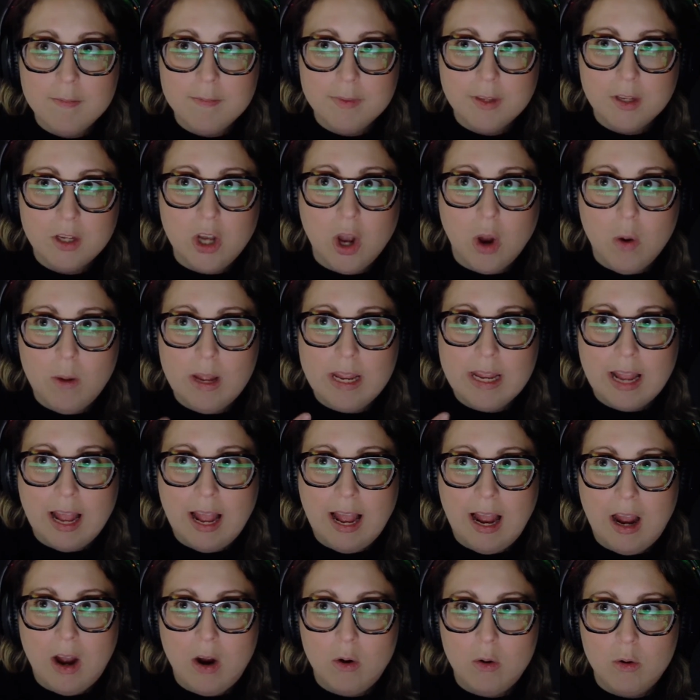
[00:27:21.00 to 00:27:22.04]
going
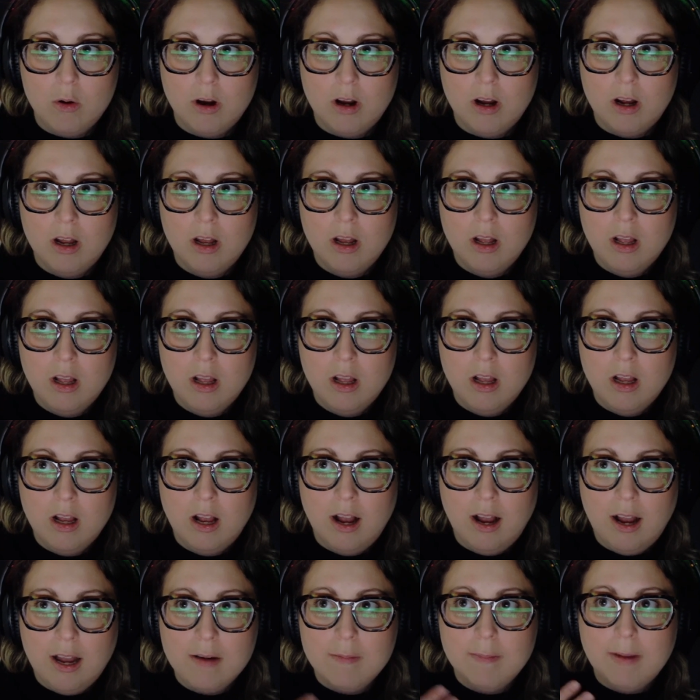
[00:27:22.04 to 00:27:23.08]
out
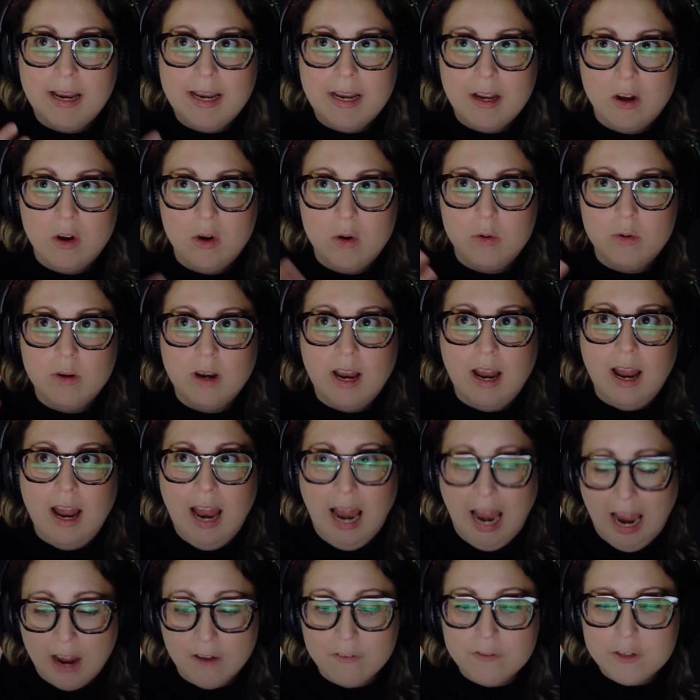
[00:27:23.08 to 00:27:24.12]
on my own
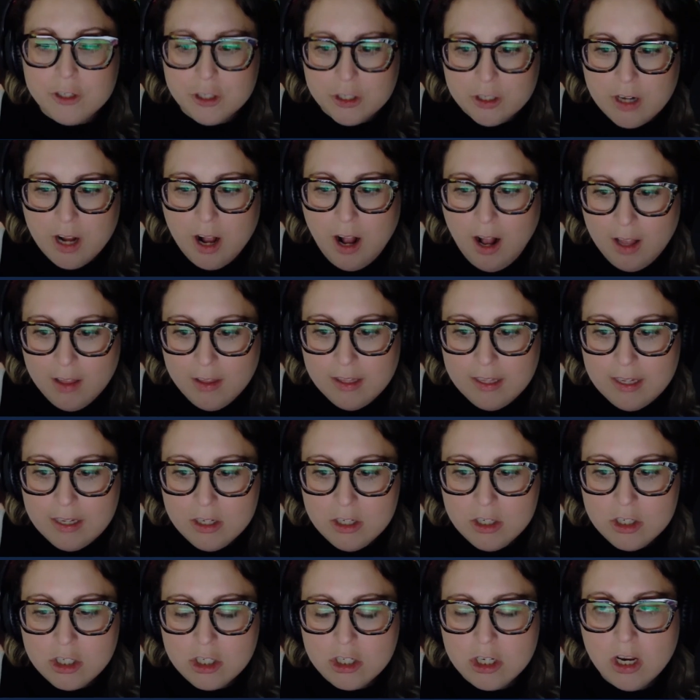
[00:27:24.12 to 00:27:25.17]
after
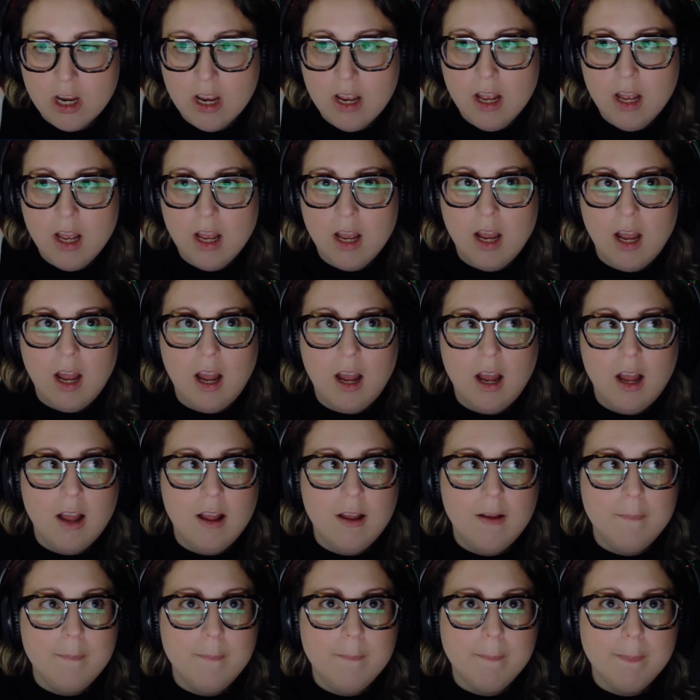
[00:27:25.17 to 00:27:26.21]
college.
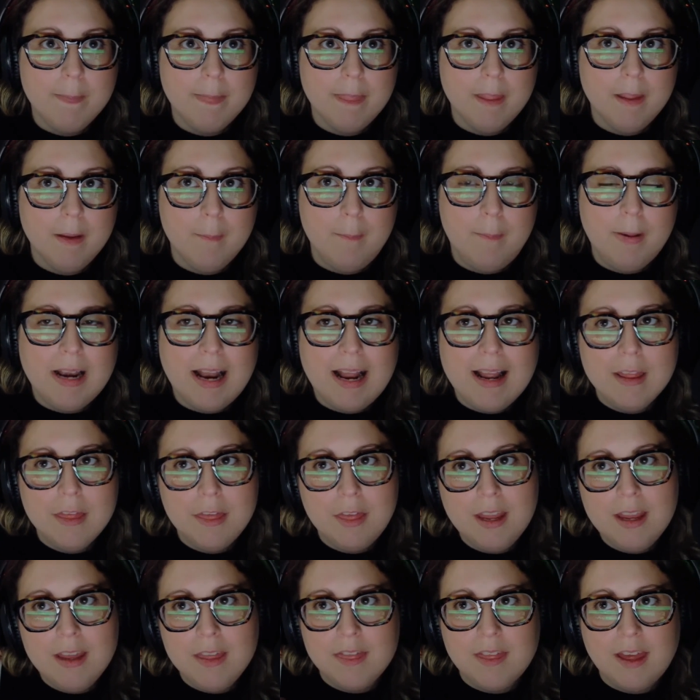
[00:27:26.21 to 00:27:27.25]
But I
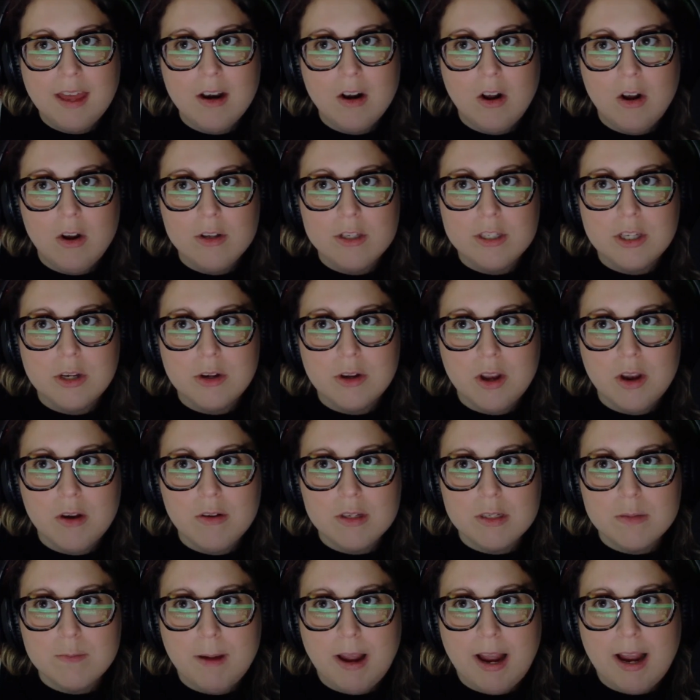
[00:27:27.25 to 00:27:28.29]
think that also
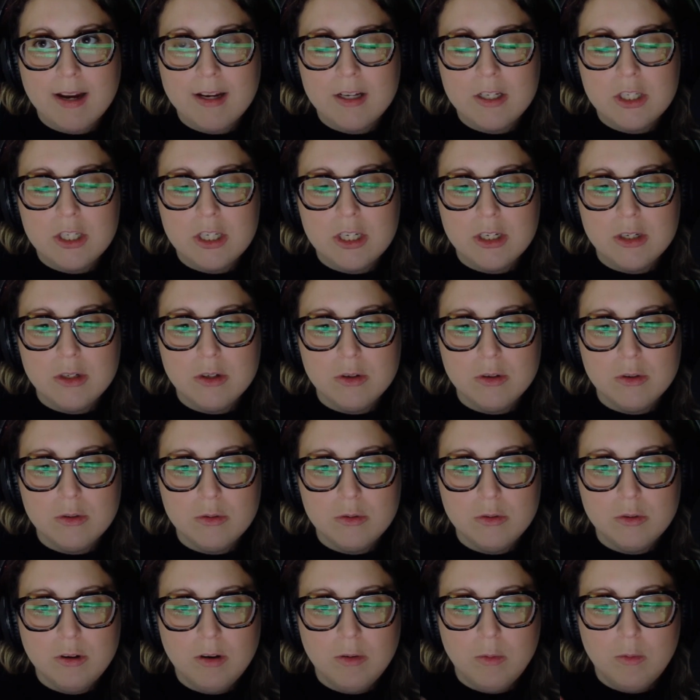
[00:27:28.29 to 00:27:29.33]
goes back
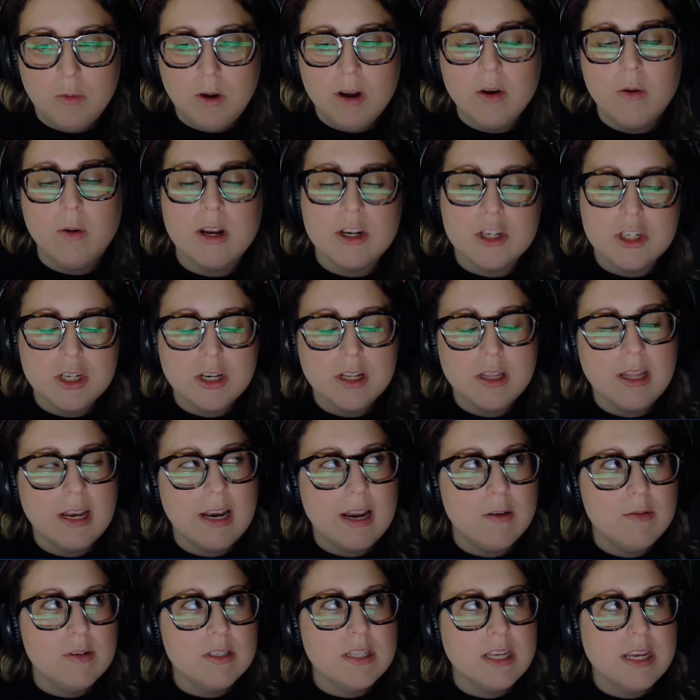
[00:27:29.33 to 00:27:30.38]
to one question that
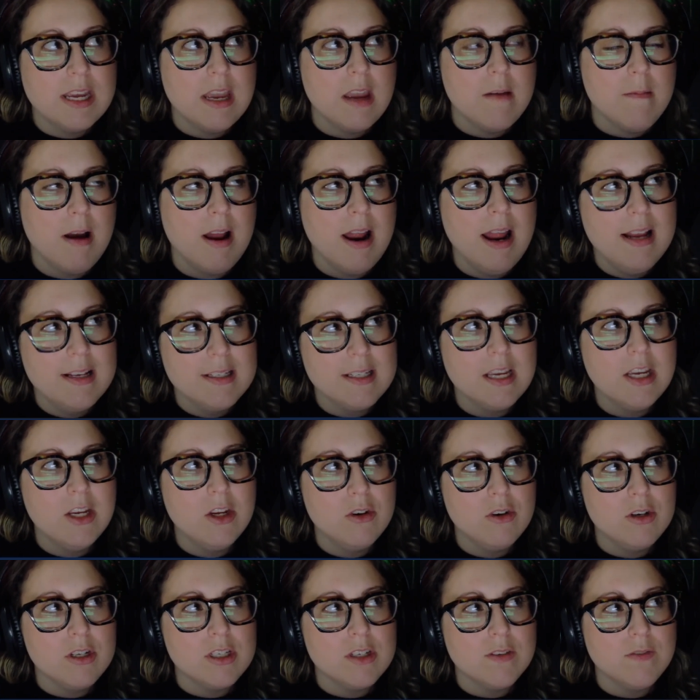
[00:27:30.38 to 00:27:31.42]
I was thinking about asking
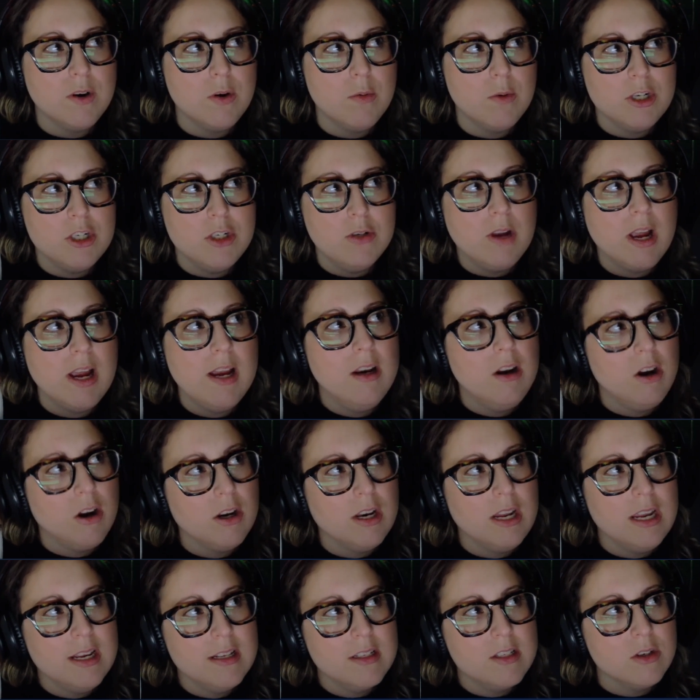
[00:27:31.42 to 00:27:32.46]
you, Christopher, which you kind of
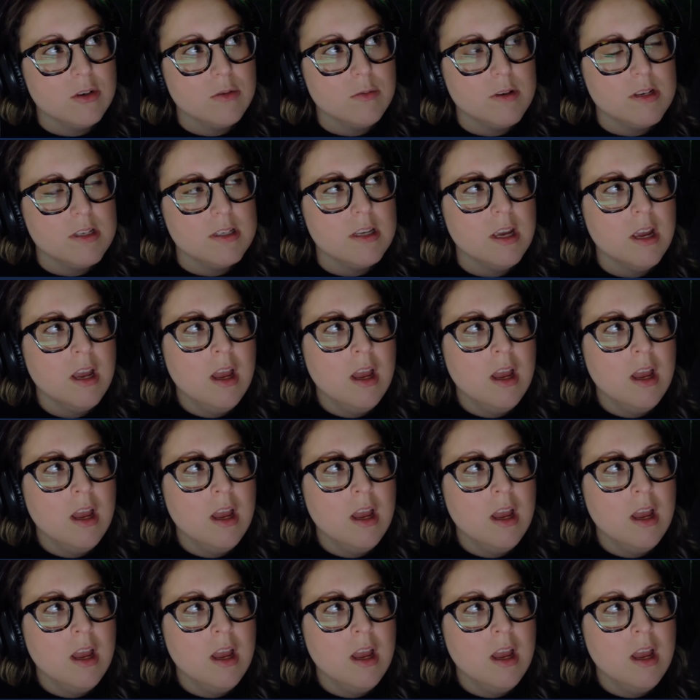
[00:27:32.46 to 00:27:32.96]
already answered, was